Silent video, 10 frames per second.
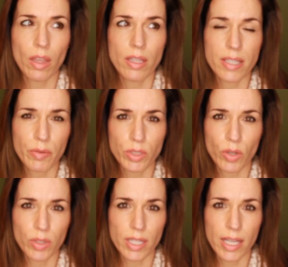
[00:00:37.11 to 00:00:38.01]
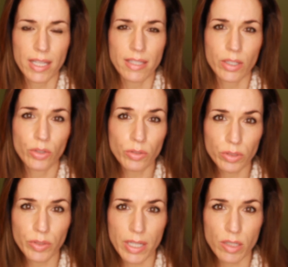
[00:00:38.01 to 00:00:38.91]
Serotonin is a
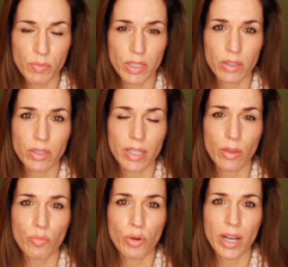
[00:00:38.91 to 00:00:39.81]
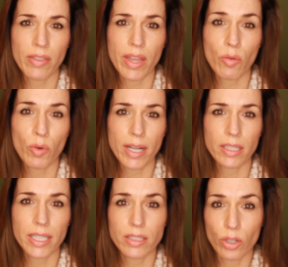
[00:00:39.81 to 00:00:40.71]
neurotransmitter in the brain that
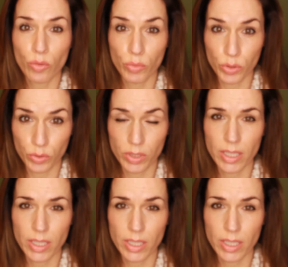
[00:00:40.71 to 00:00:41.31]
regulates our mood,